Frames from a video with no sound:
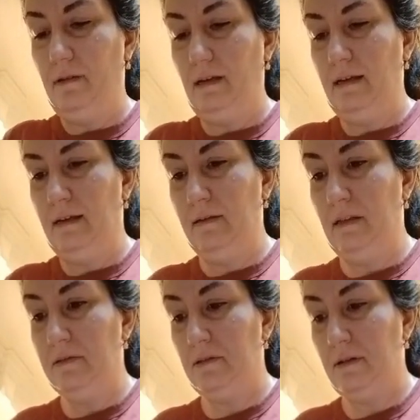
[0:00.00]
And
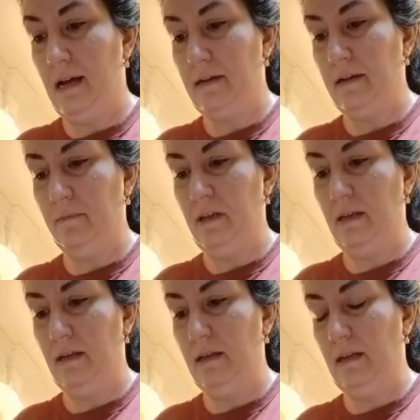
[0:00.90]
these are not going to
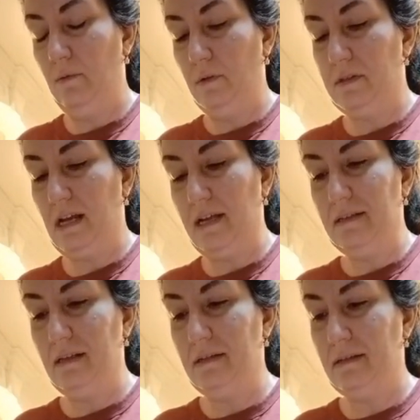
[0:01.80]
be equal
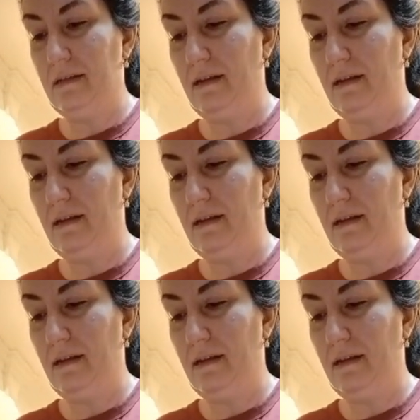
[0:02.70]
sizes.